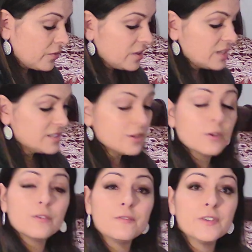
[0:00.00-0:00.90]
it is that
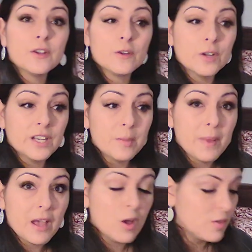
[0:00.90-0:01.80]
you're fearing
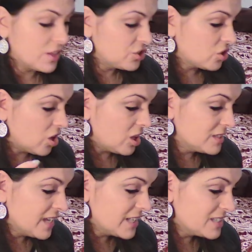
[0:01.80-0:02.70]
about, that you're all
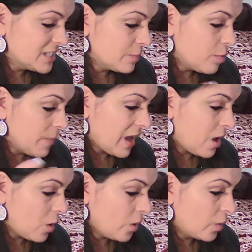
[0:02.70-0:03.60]
tensed up
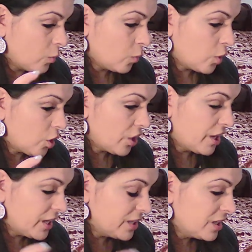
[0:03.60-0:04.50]
about and
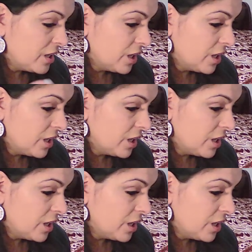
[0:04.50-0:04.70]
worried,